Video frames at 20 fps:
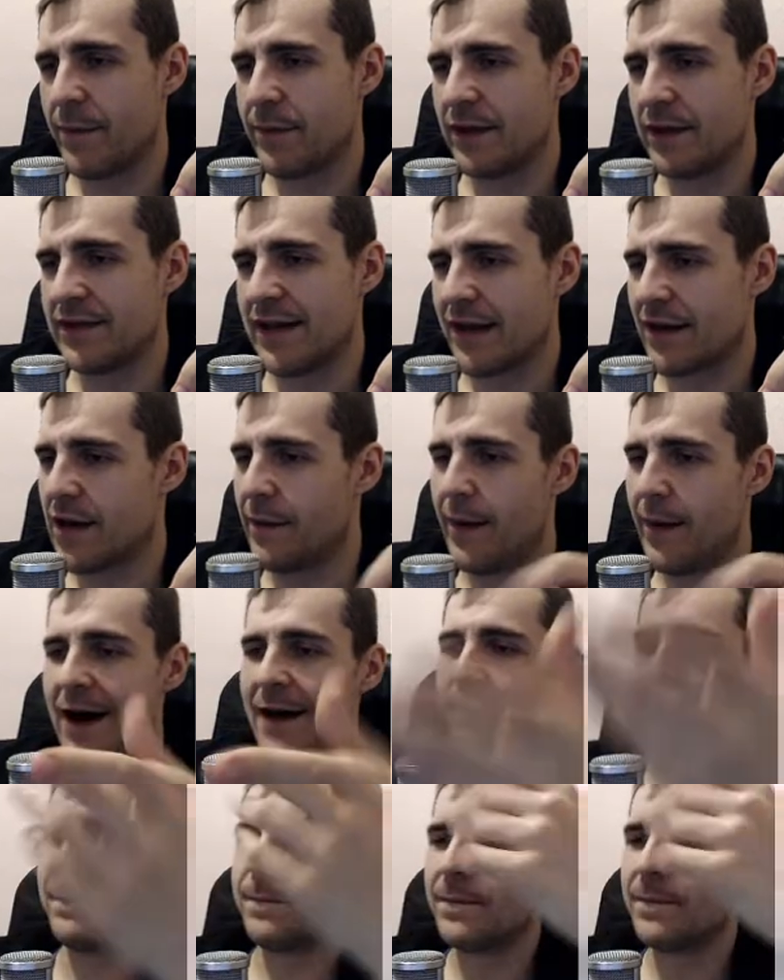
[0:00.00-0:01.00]
design. Come
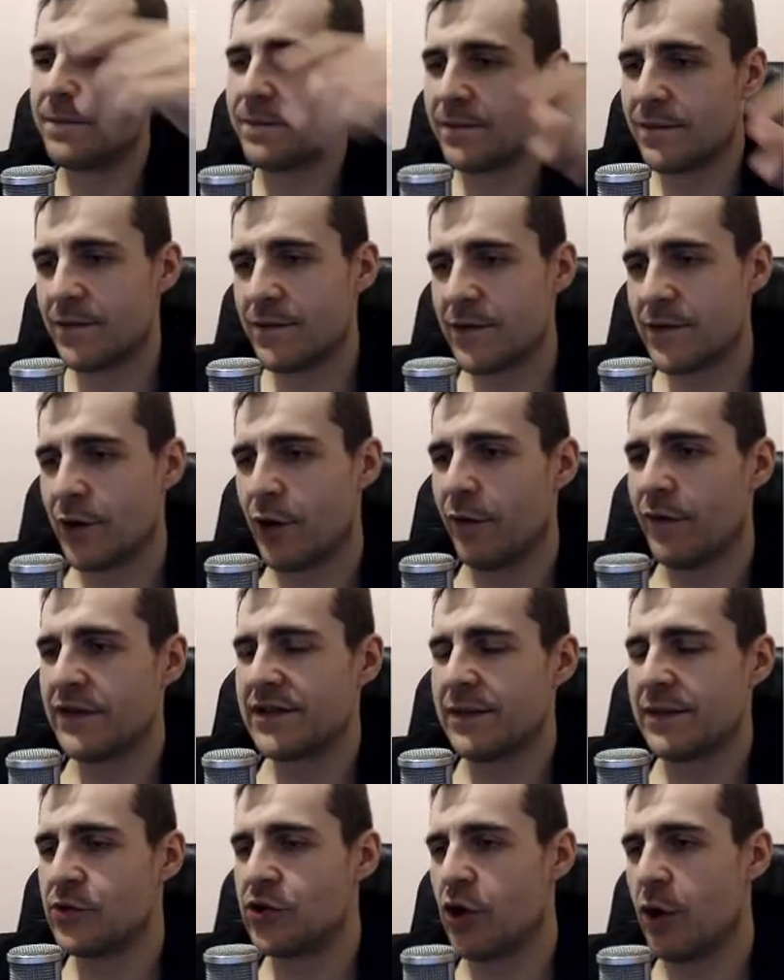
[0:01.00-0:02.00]
on! Go with
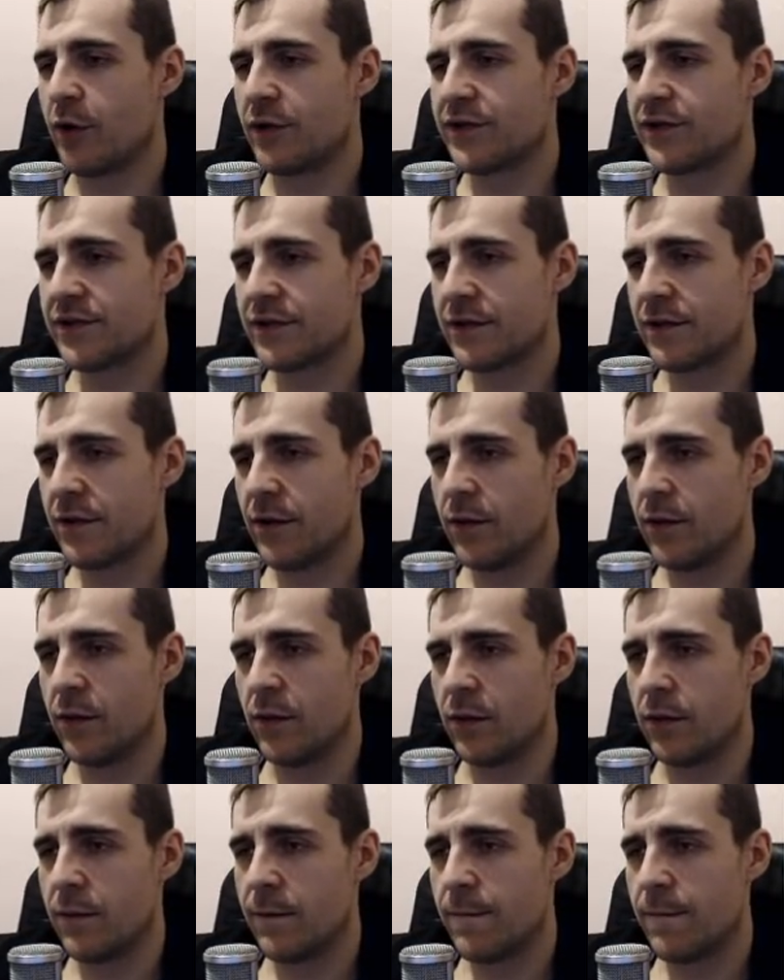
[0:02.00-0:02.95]
some jokes! Ooh.